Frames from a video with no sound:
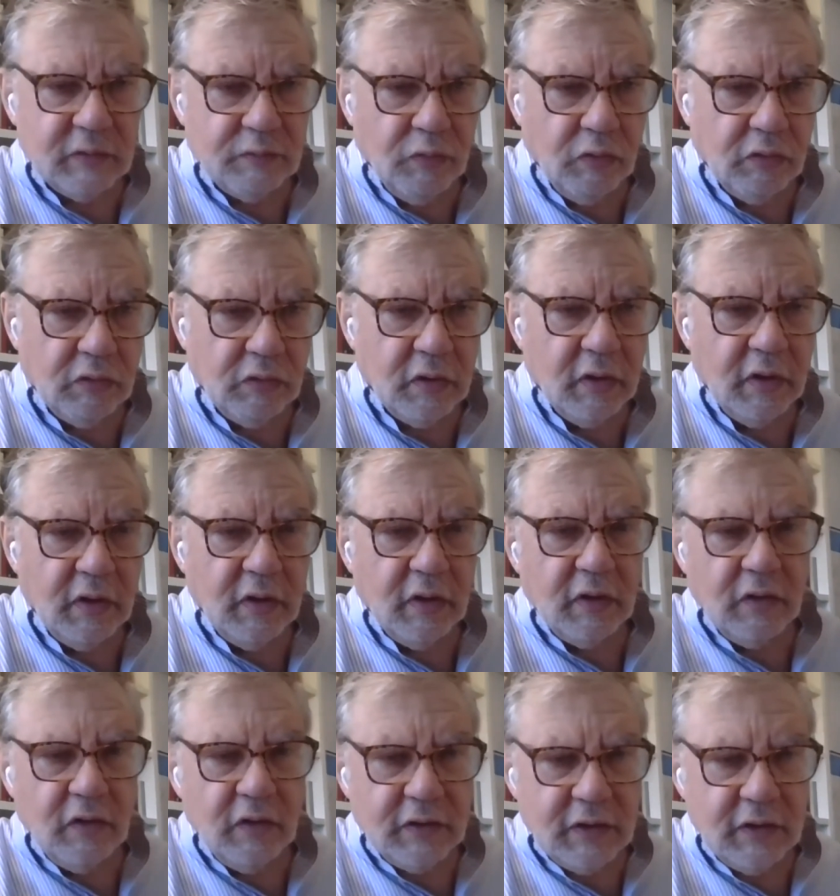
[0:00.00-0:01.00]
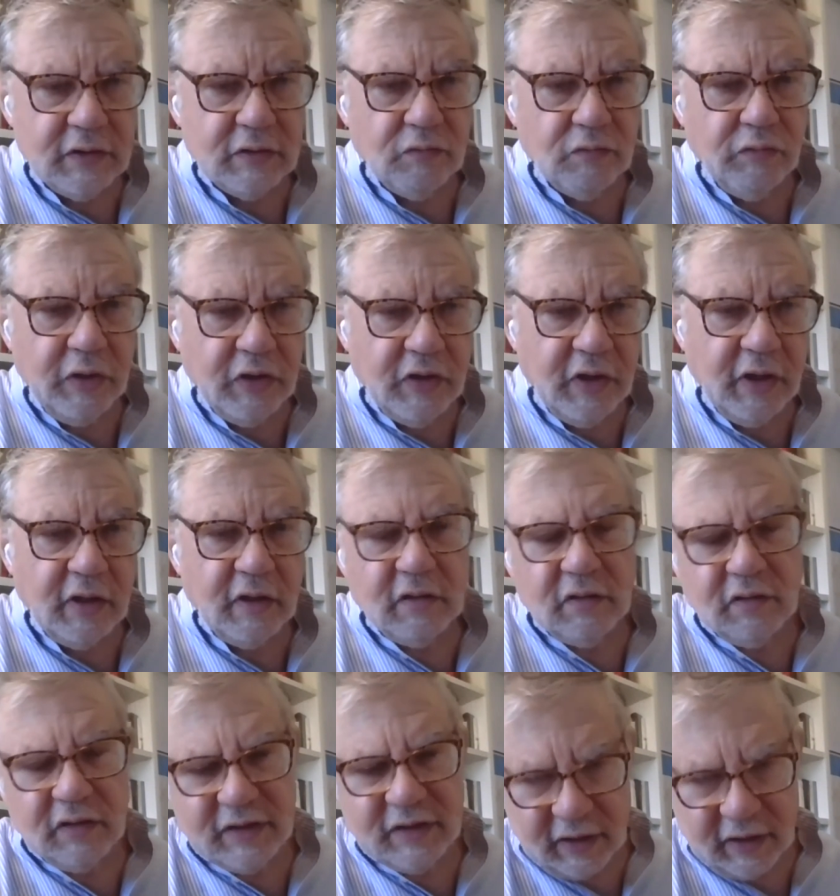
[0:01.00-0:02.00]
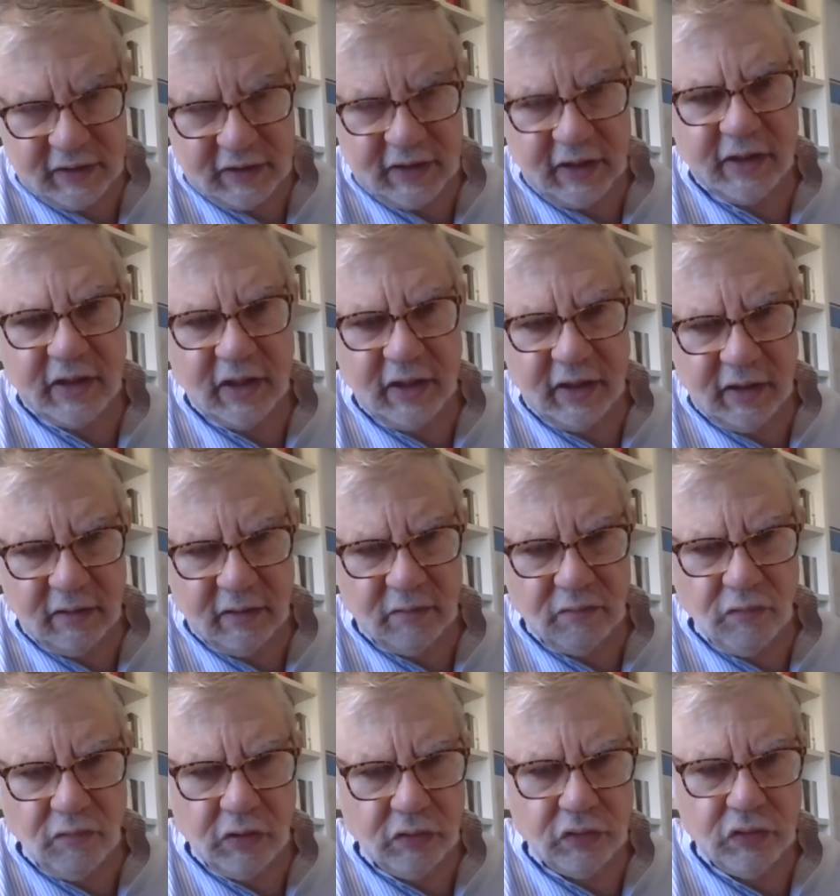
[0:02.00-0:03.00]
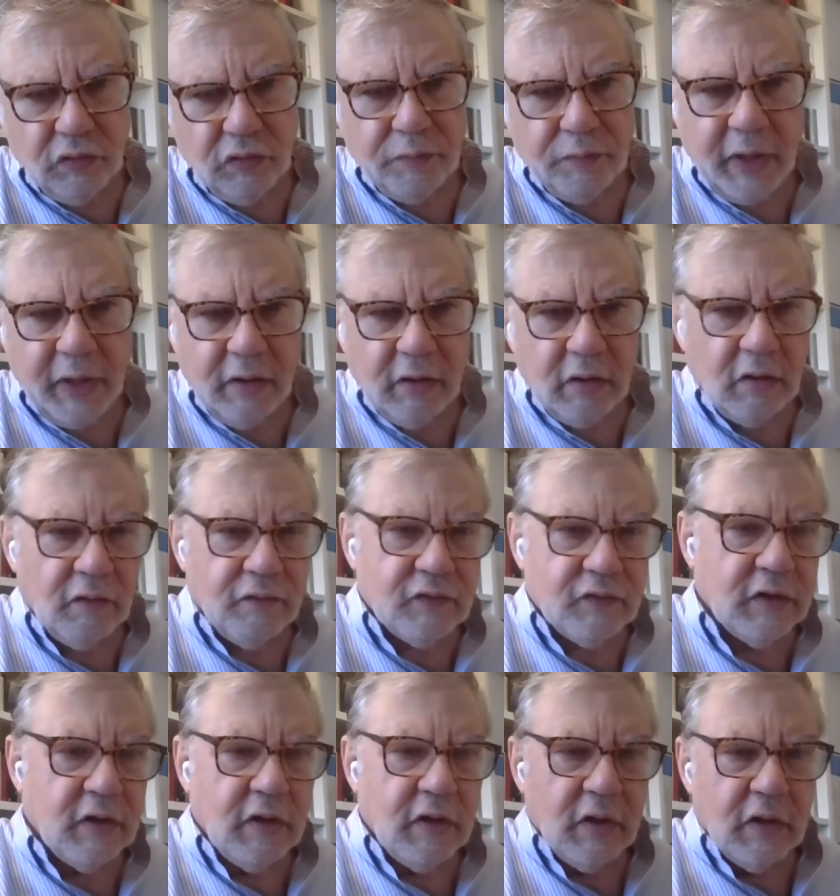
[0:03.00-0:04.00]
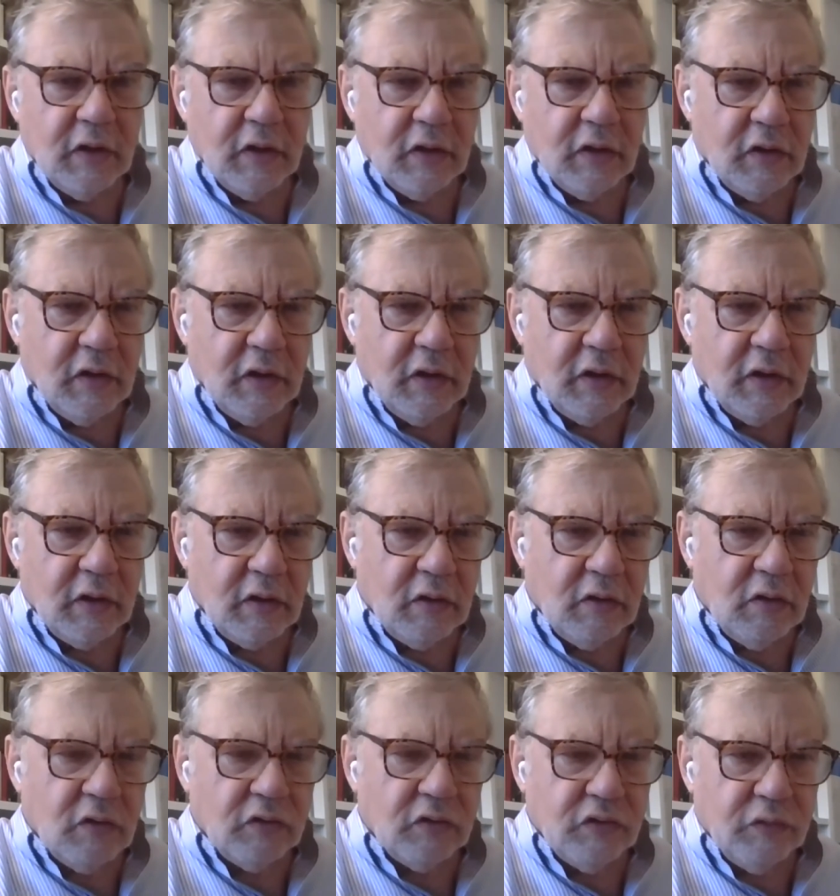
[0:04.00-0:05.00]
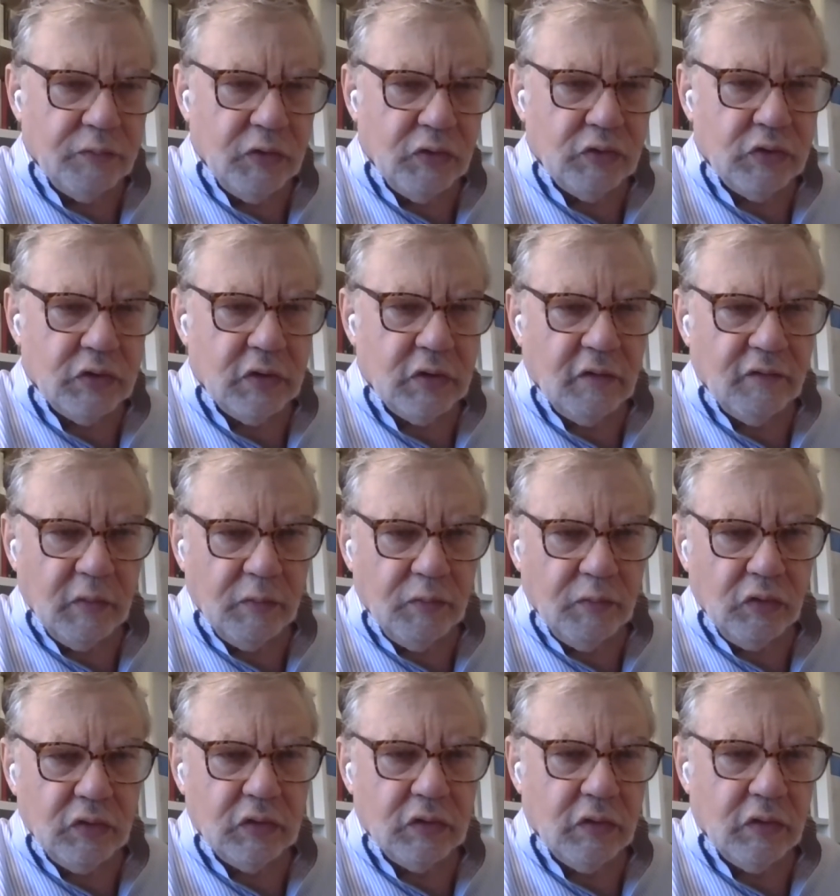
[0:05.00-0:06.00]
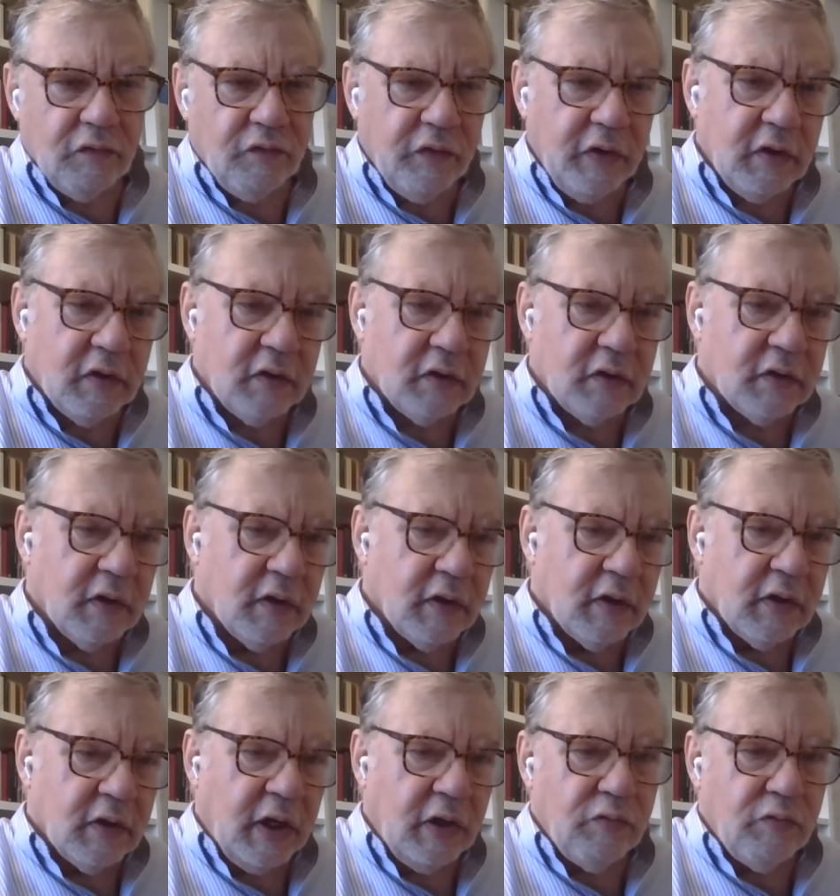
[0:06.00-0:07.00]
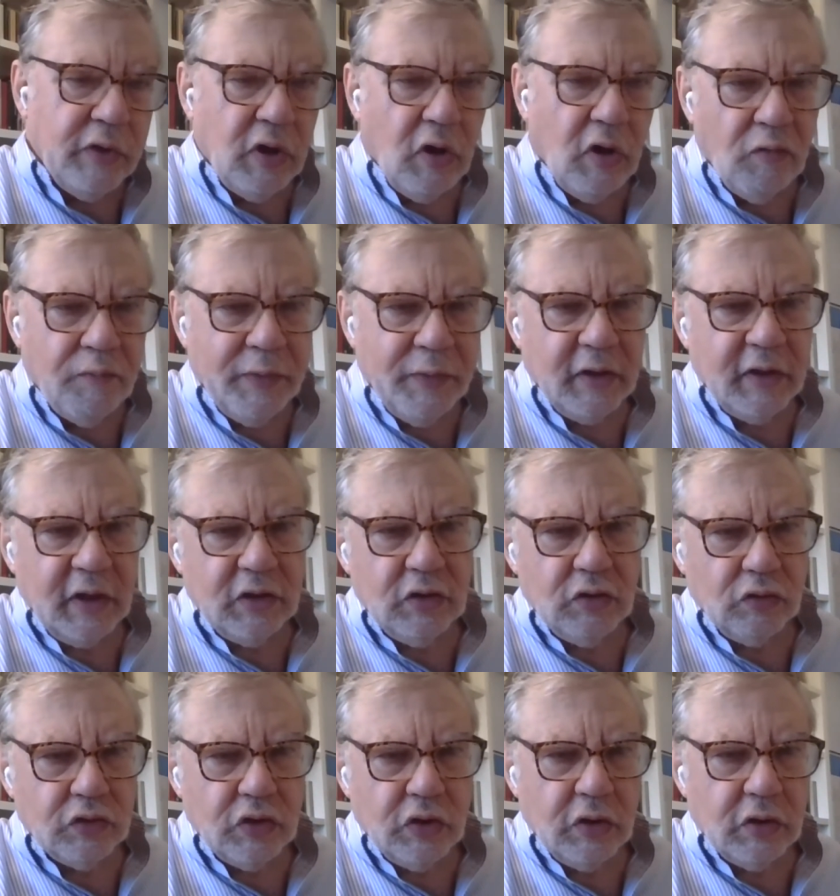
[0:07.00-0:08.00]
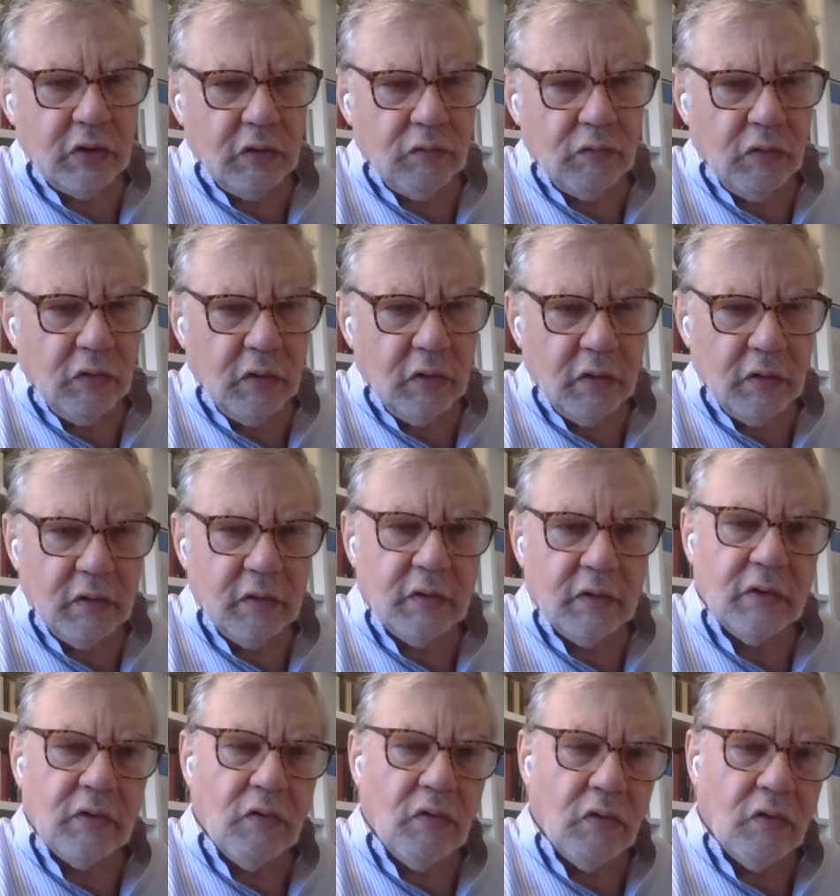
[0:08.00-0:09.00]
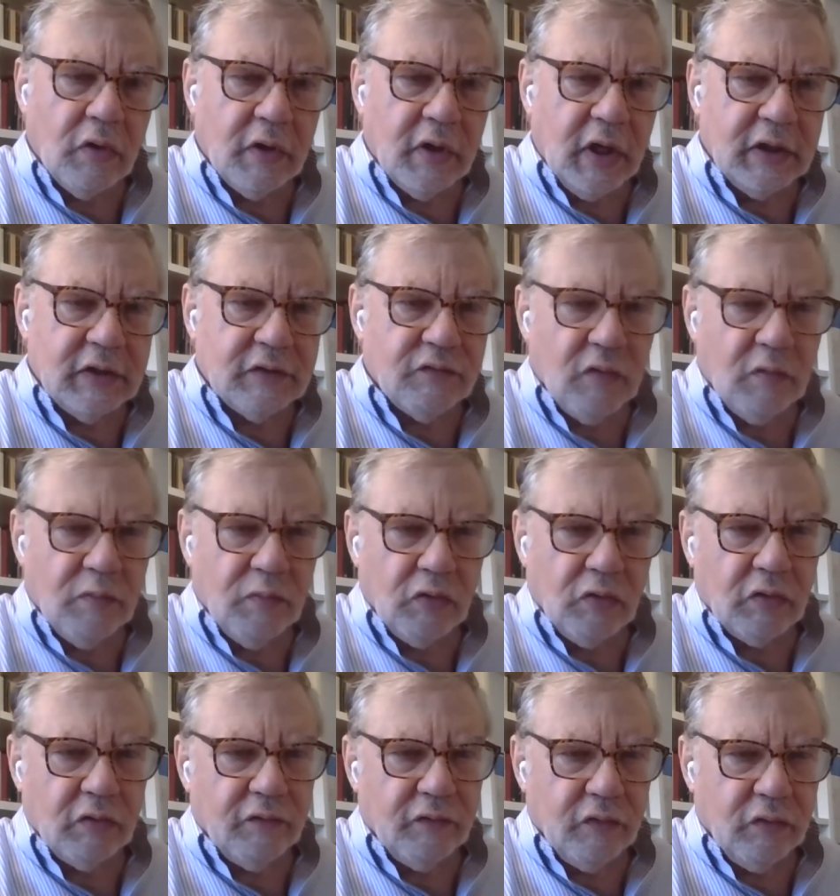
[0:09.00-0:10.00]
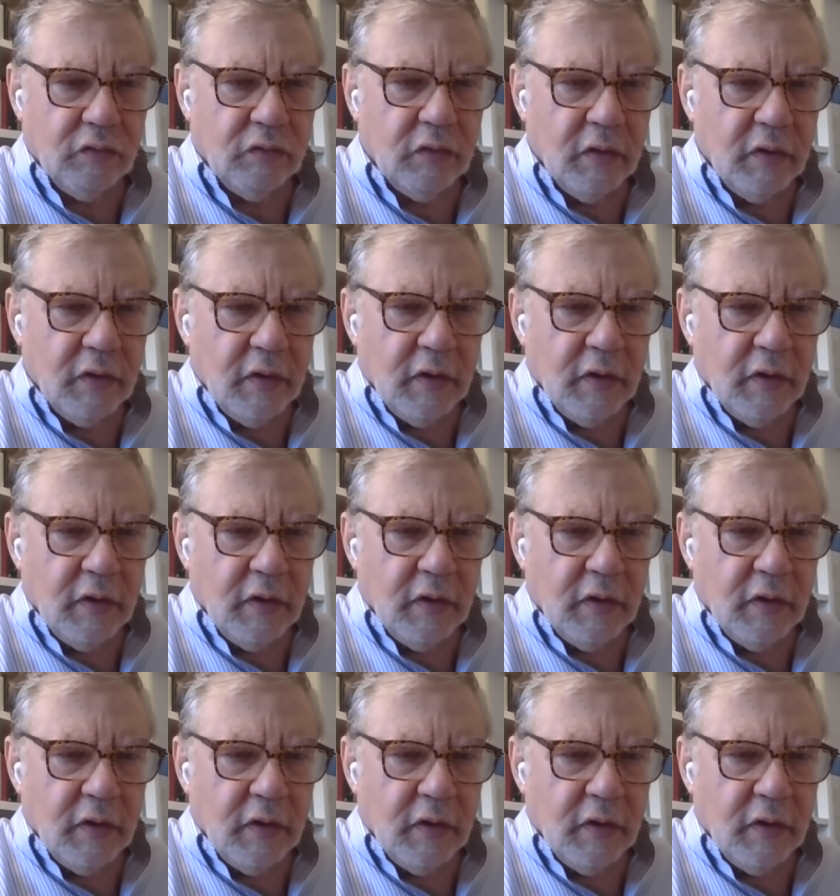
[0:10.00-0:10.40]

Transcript: this book. This is, we think, succinctly, one or two paragraphs, the contribution of the book to the field, and we're hoping that your journal will organize for a book review.